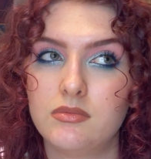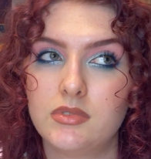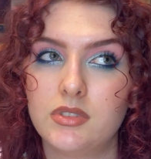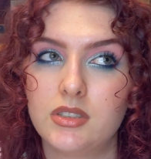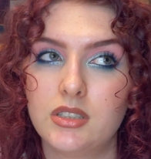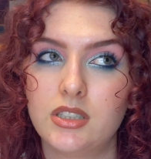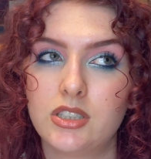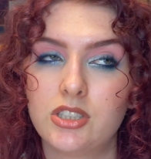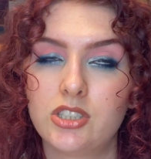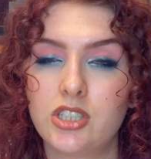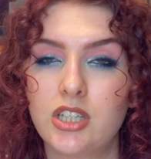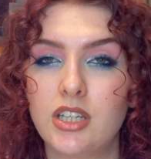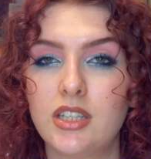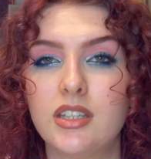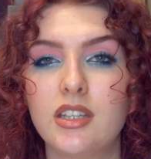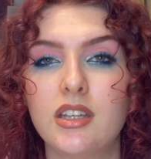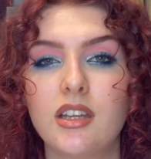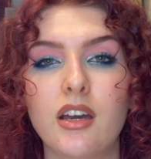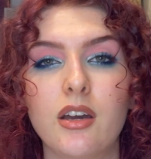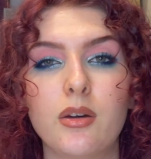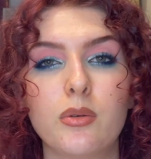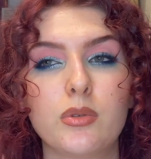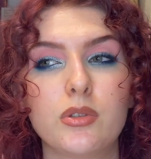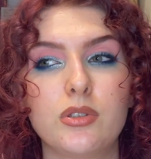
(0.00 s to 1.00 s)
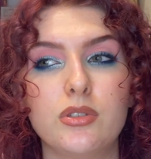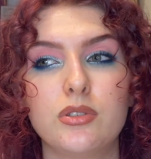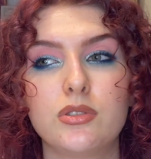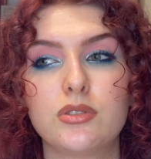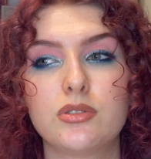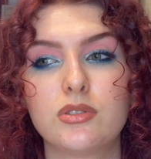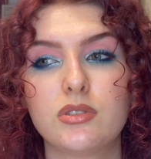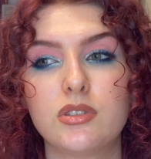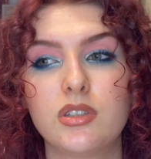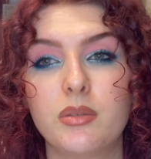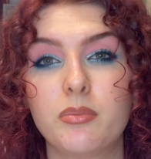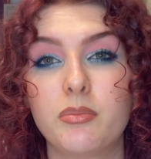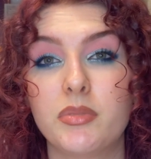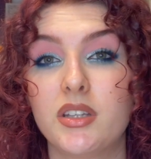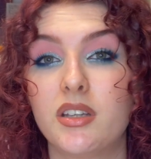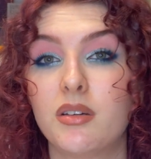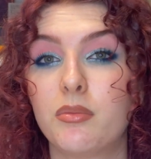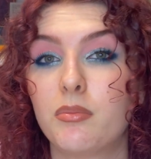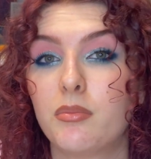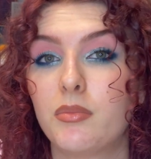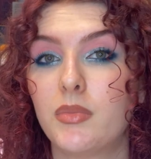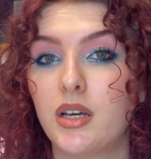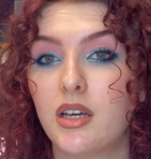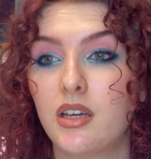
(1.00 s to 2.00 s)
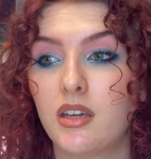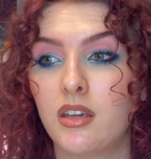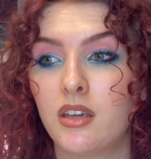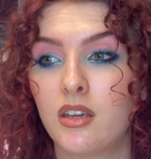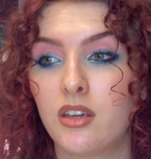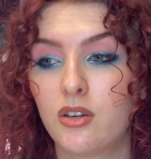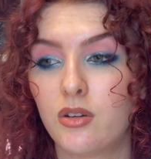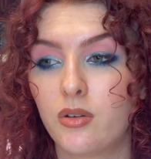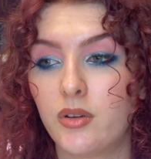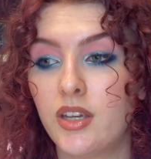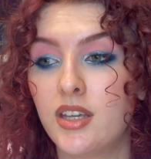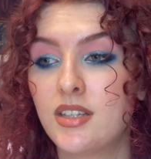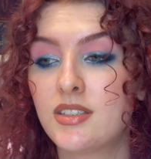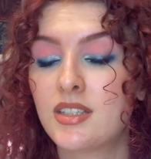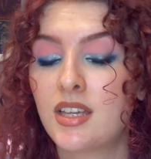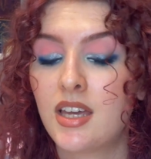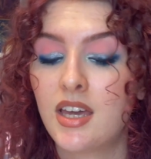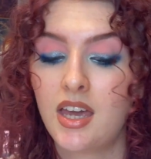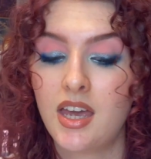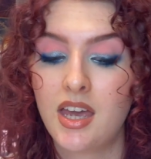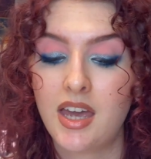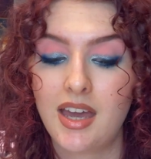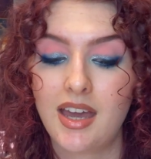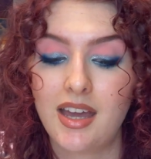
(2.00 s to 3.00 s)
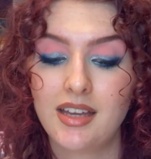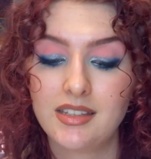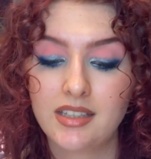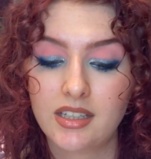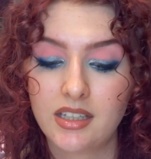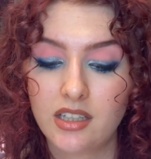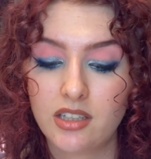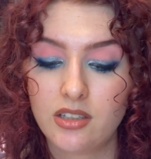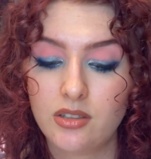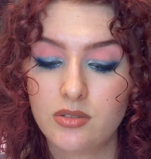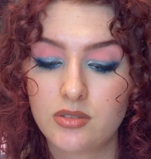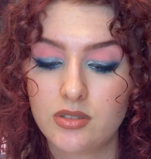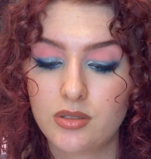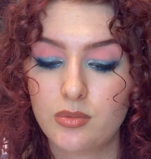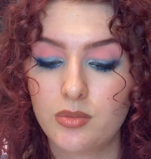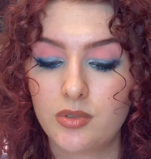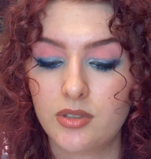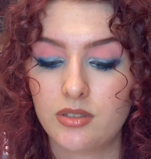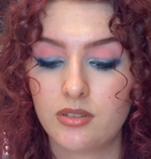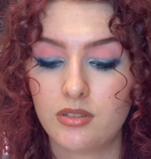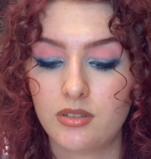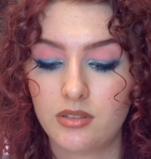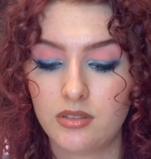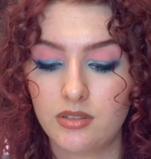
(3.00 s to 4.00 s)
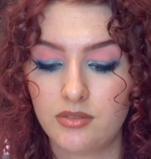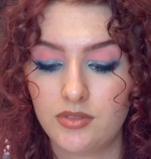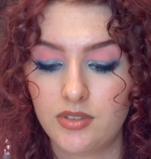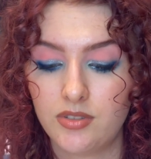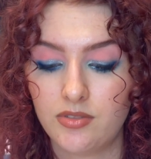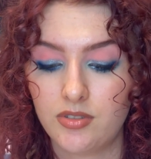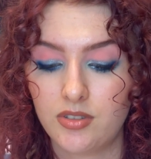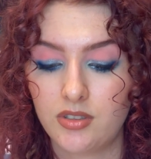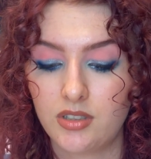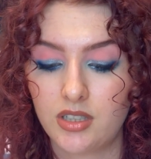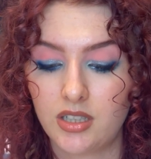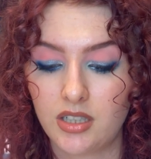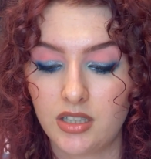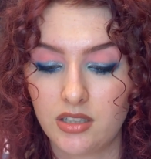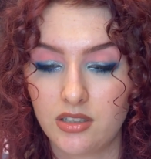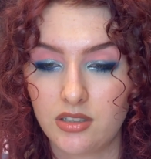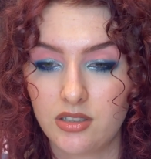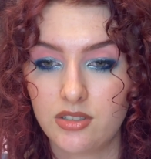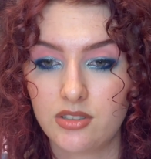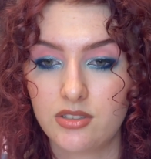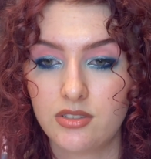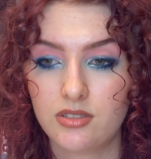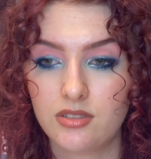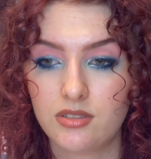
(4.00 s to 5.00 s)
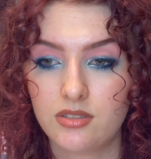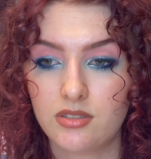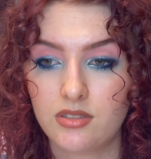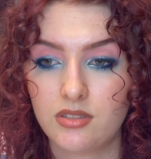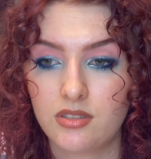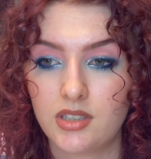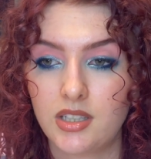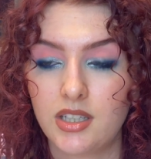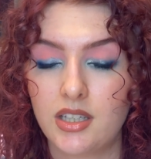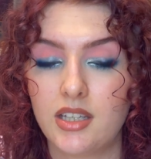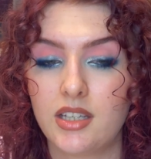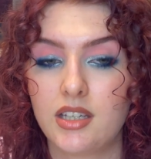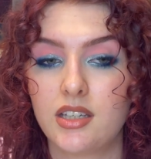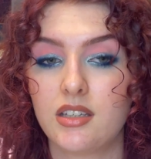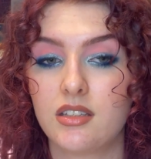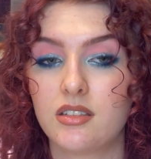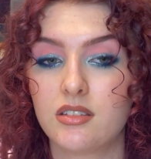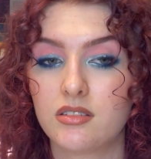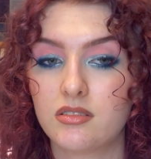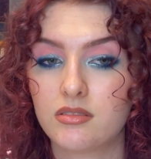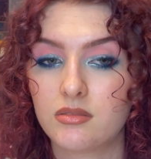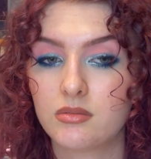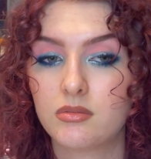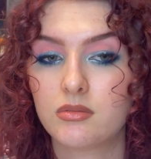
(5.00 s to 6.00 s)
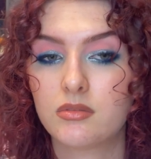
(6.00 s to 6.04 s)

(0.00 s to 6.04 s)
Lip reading: a shade that I would use to deepen up my crease. And I can use it with a lot of different colors. Like I can